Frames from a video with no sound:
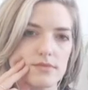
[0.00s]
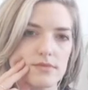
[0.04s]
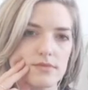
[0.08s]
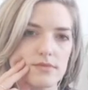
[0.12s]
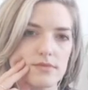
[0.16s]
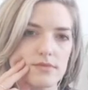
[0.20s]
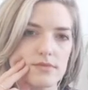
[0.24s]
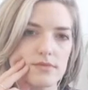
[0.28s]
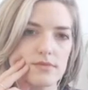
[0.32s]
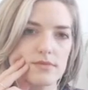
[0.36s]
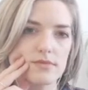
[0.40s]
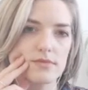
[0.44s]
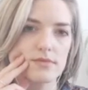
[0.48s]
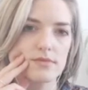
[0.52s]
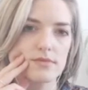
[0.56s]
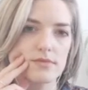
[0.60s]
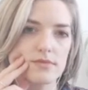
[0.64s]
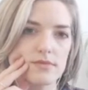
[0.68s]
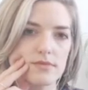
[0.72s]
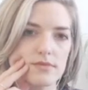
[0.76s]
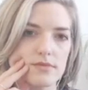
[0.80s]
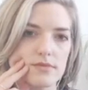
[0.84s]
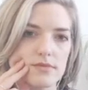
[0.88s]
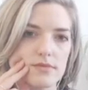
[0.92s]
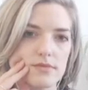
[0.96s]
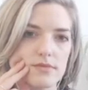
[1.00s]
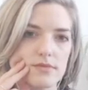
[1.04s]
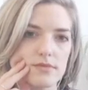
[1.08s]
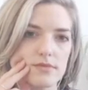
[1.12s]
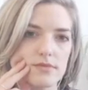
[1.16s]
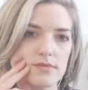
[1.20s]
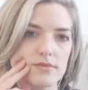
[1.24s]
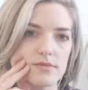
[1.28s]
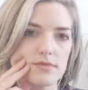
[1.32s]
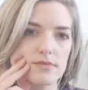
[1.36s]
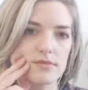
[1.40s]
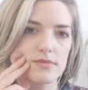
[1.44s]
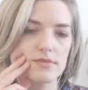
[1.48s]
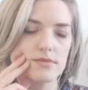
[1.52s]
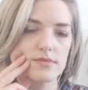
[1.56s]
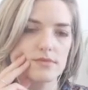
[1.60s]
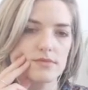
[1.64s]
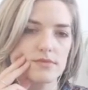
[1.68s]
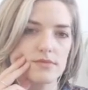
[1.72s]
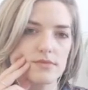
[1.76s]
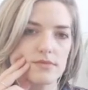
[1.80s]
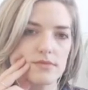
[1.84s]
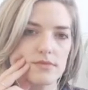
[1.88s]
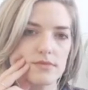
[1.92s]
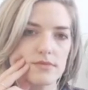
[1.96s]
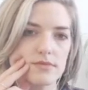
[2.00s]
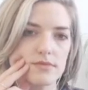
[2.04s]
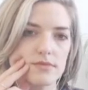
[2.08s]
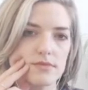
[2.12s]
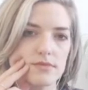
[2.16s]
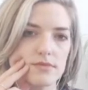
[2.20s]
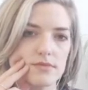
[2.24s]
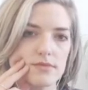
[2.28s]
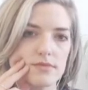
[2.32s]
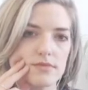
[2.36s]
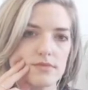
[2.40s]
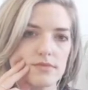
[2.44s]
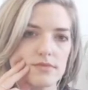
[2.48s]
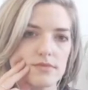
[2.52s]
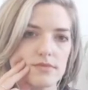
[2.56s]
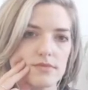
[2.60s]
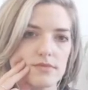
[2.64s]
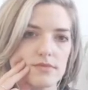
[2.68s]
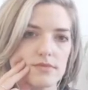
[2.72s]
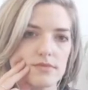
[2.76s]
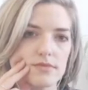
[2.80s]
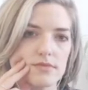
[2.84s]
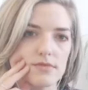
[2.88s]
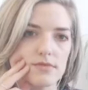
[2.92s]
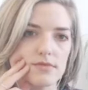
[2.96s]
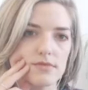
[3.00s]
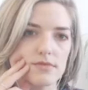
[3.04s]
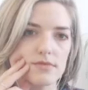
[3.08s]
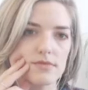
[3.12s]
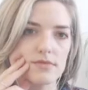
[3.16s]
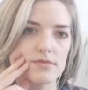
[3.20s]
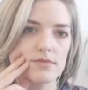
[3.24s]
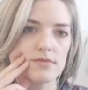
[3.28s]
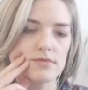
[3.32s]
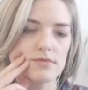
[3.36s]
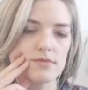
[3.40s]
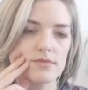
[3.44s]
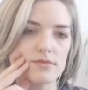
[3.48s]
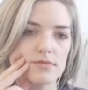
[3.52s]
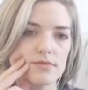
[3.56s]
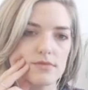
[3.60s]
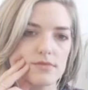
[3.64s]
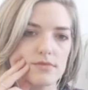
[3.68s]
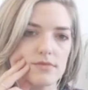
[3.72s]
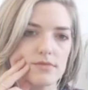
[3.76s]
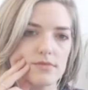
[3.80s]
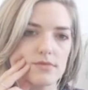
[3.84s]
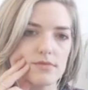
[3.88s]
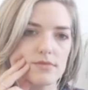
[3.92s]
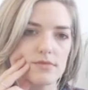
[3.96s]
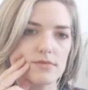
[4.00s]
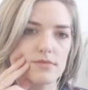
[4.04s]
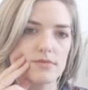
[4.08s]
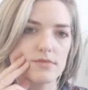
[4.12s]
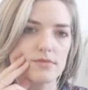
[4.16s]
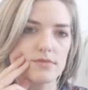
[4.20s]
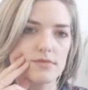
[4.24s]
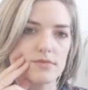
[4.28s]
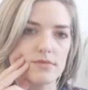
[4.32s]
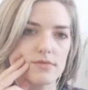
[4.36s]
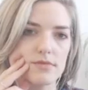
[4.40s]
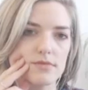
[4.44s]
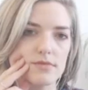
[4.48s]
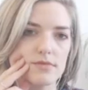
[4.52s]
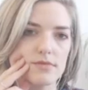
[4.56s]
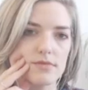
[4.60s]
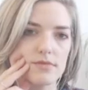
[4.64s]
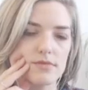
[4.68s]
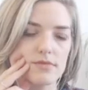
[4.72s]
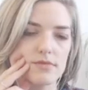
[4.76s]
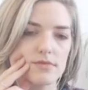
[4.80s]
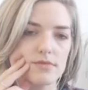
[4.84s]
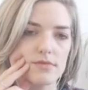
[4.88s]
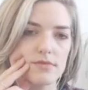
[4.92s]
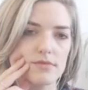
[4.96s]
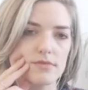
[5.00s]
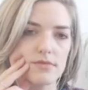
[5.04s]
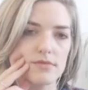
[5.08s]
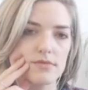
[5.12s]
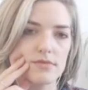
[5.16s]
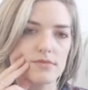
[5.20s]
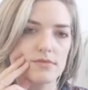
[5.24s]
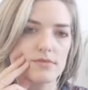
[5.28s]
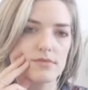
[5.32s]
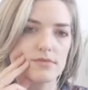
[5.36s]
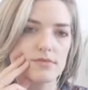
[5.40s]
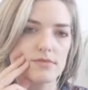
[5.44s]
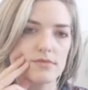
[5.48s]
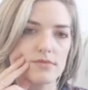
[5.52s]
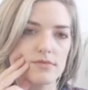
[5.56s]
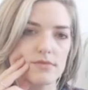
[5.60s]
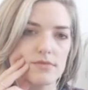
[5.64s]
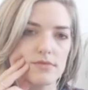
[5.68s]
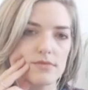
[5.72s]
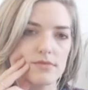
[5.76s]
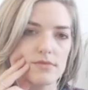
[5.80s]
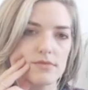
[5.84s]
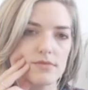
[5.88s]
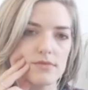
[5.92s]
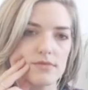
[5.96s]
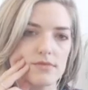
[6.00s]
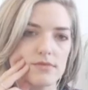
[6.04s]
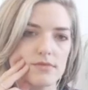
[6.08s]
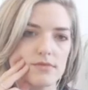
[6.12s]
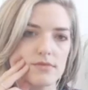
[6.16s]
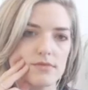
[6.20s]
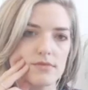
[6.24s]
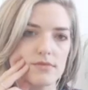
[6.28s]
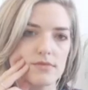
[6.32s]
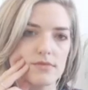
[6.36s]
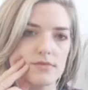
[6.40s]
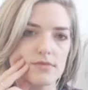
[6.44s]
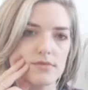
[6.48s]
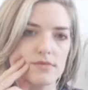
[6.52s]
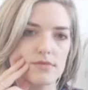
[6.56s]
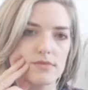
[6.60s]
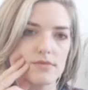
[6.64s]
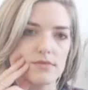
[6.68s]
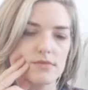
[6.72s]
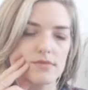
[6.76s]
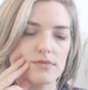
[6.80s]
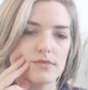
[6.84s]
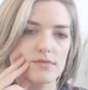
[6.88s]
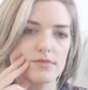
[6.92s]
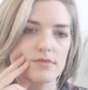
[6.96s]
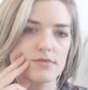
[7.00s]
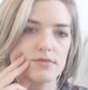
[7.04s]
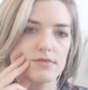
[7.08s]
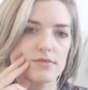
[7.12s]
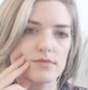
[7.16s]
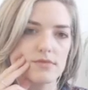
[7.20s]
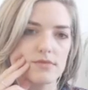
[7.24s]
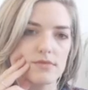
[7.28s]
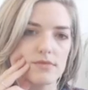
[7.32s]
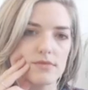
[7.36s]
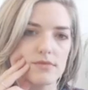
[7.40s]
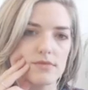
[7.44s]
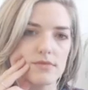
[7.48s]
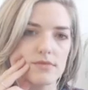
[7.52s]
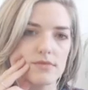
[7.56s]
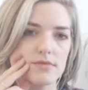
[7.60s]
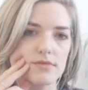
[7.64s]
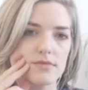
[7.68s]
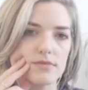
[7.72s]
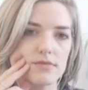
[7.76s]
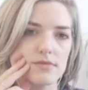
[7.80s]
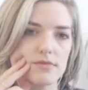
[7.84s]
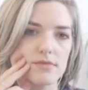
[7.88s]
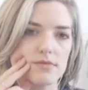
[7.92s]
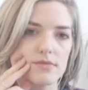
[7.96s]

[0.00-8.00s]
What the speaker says: No words are spoken by the person on screen.